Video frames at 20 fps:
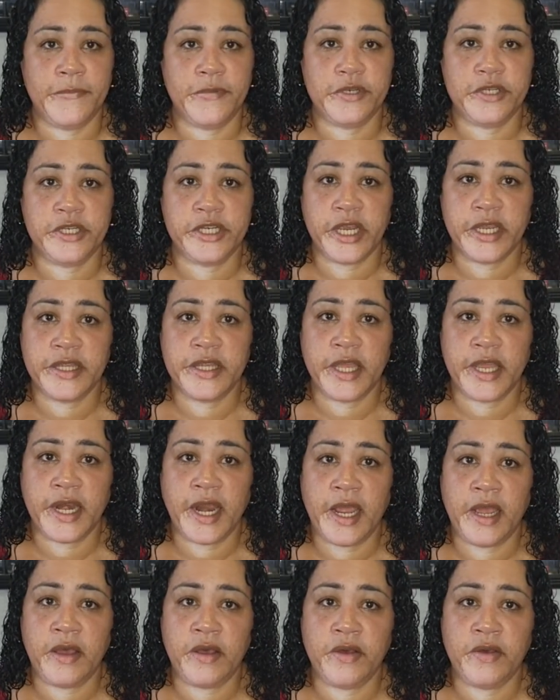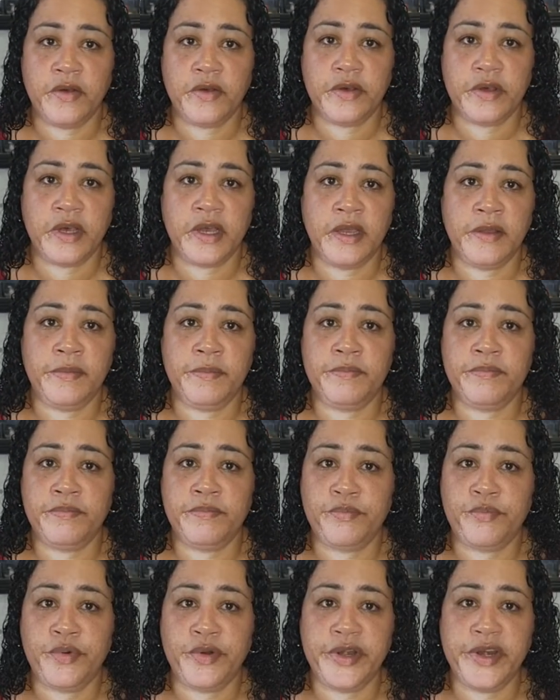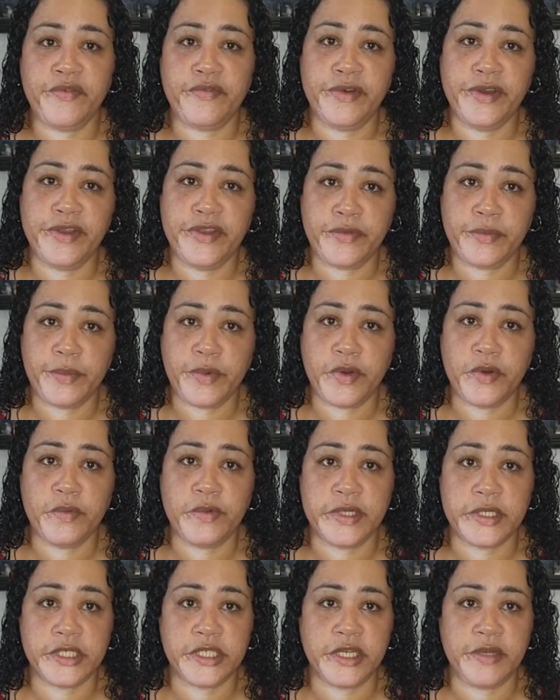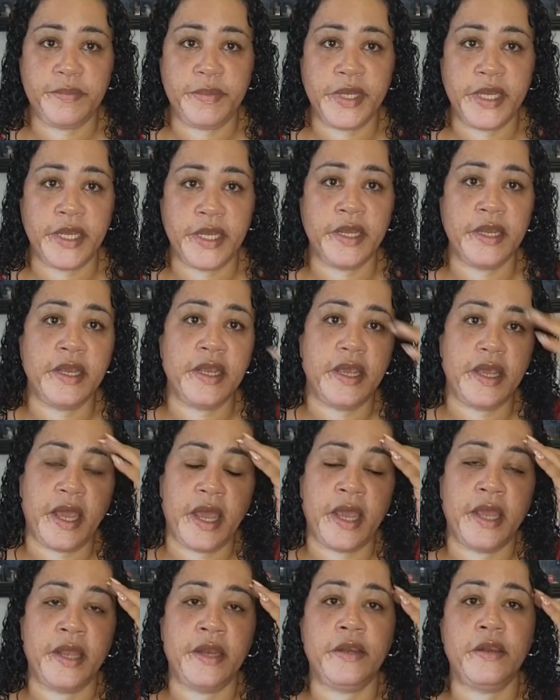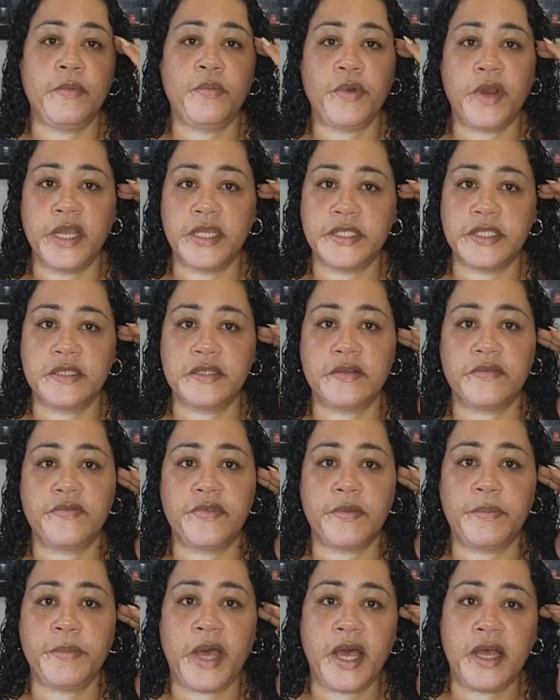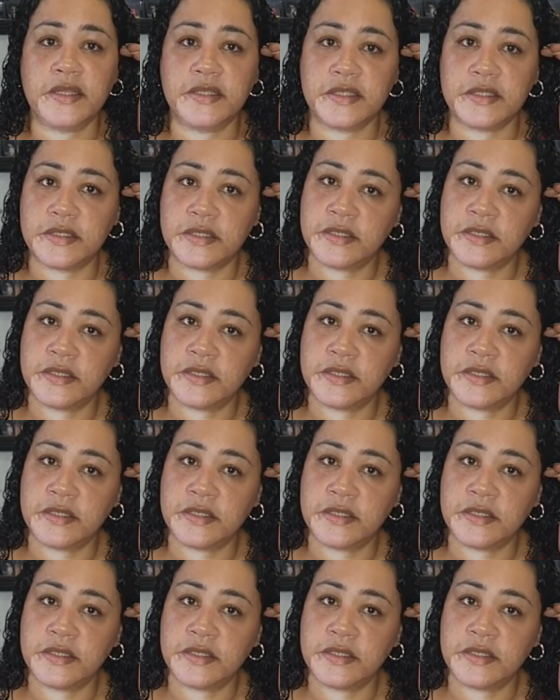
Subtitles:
check that out. I'm pretty reasonable with shipping and the prices of the pots.